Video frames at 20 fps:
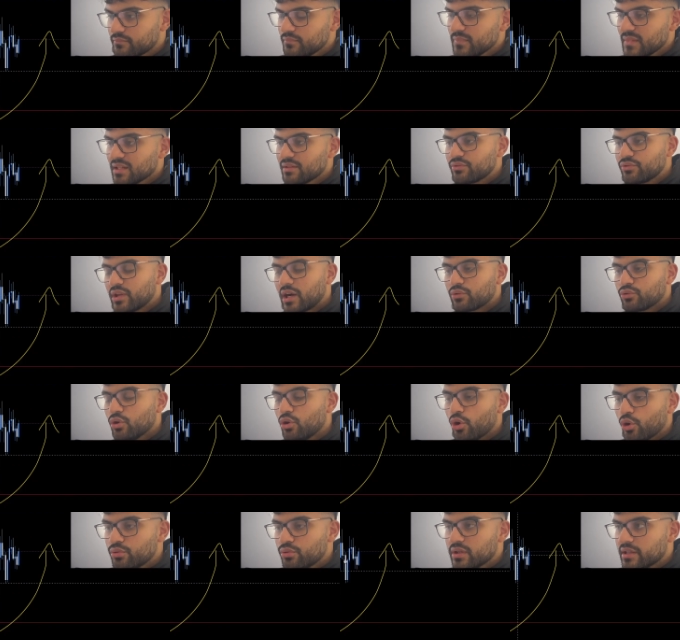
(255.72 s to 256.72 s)
Now, not
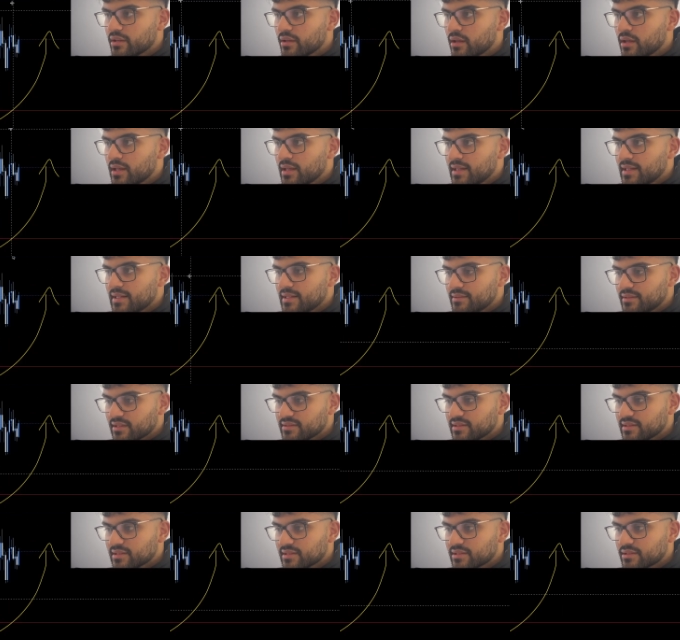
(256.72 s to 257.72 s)
only does
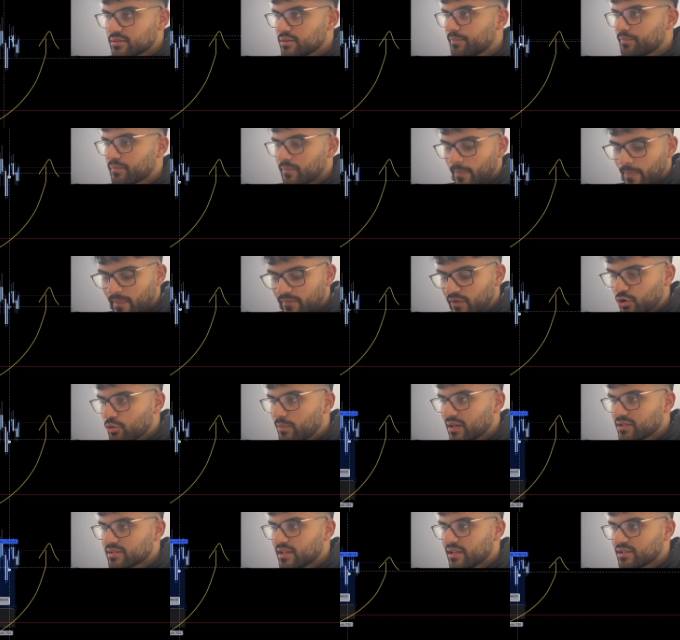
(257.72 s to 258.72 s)
this, if I go back
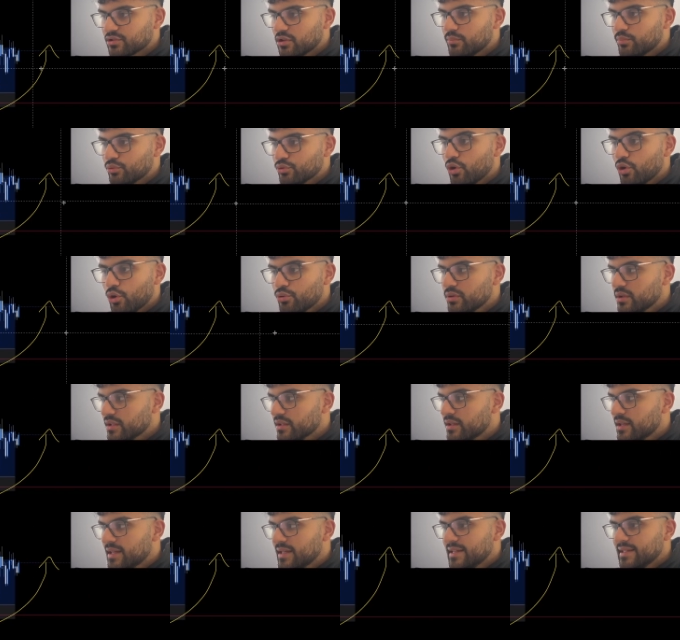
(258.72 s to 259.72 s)
to that example, not only
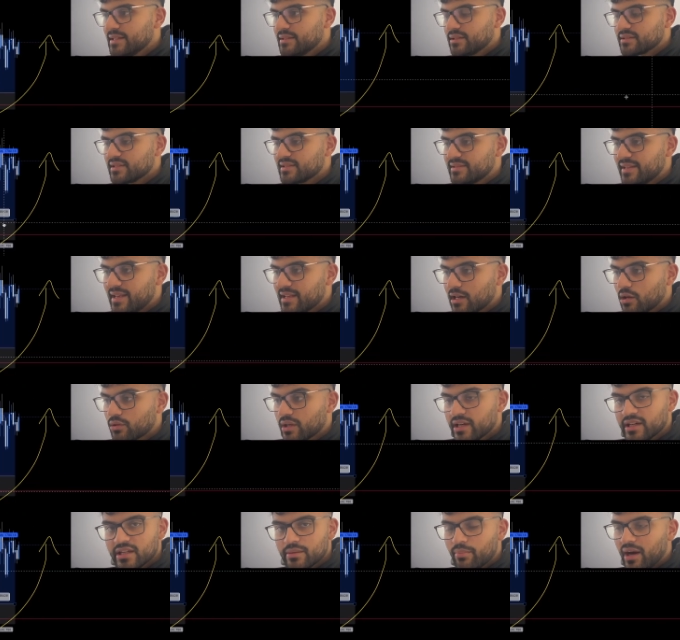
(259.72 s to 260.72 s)
does this take out
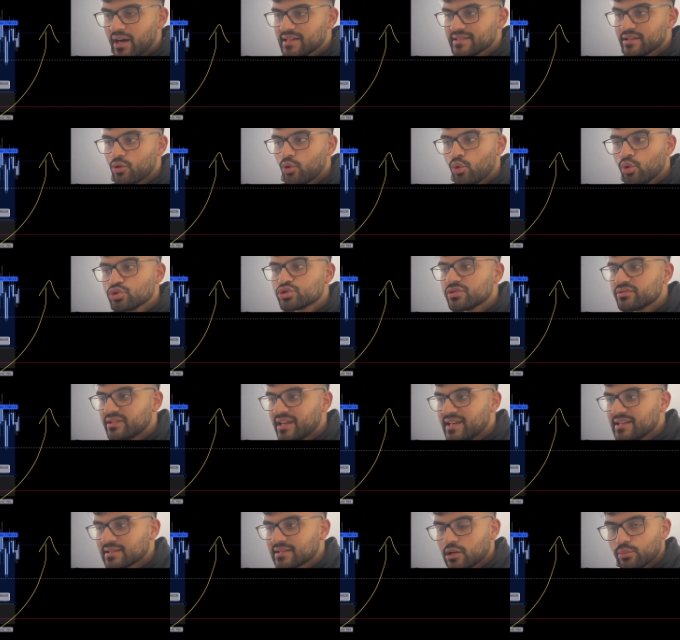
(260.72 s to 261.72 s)
early buyers, it also
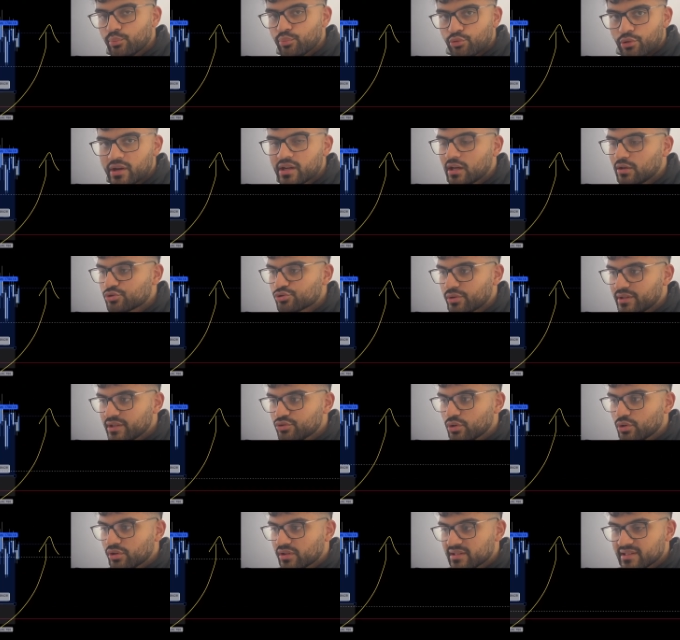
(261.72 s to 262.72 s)
takes out breakout traders who
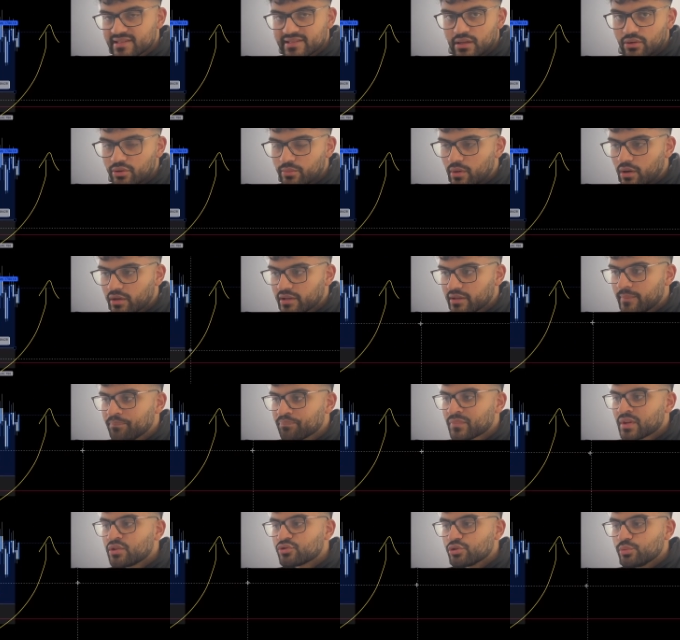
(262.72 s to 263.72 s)
are looking to sell the market.
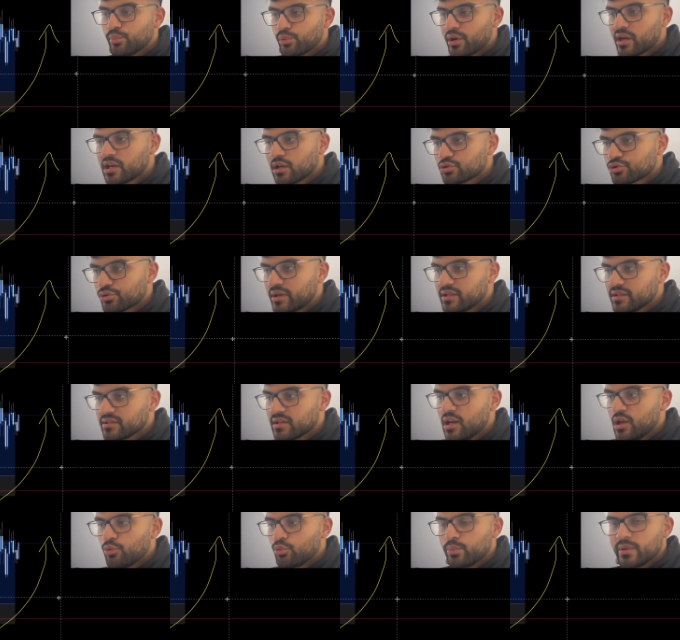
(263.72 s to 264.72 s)
So breakout traders
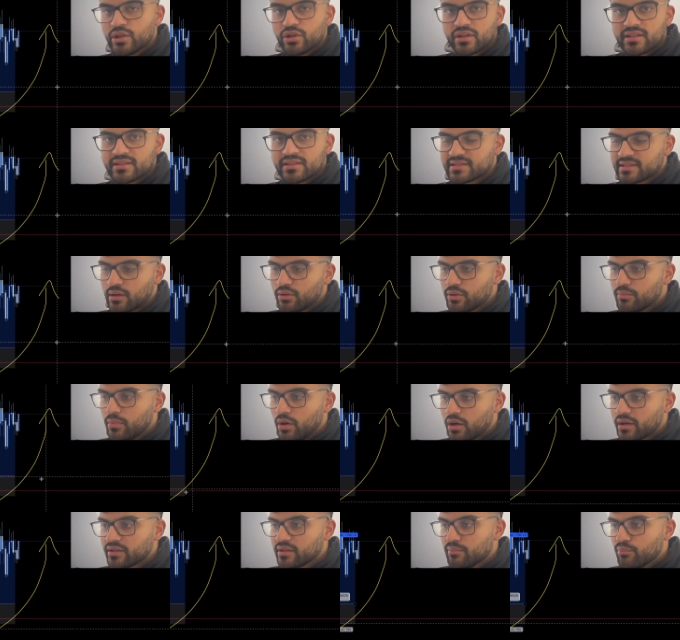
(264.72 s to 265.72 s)
will be looking to sell the
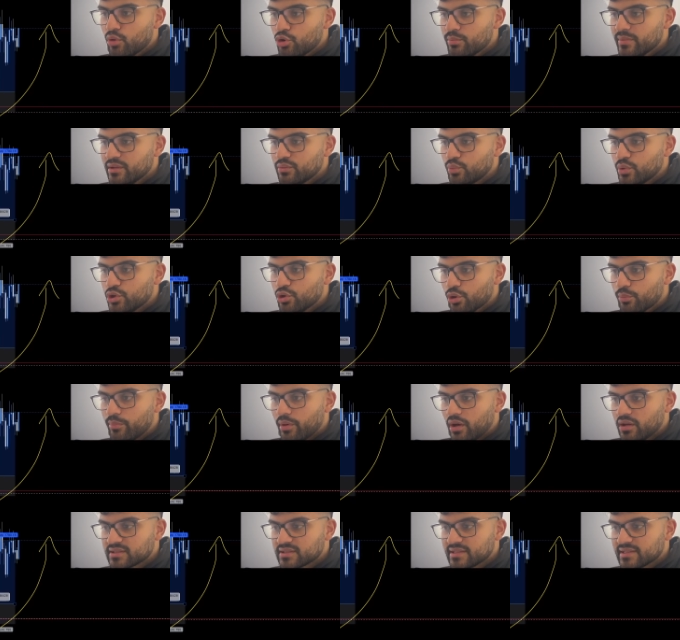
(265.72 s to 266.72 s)
market the moment we go
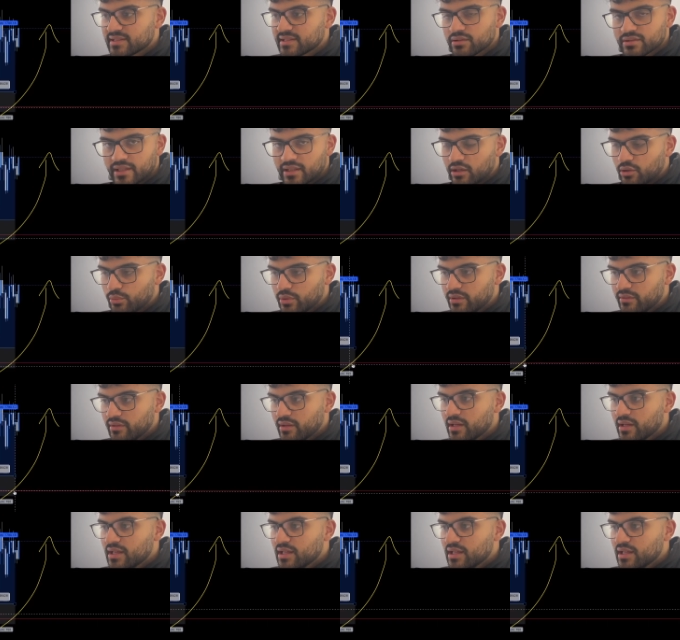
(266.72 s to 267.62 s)
past this sell side liquidity.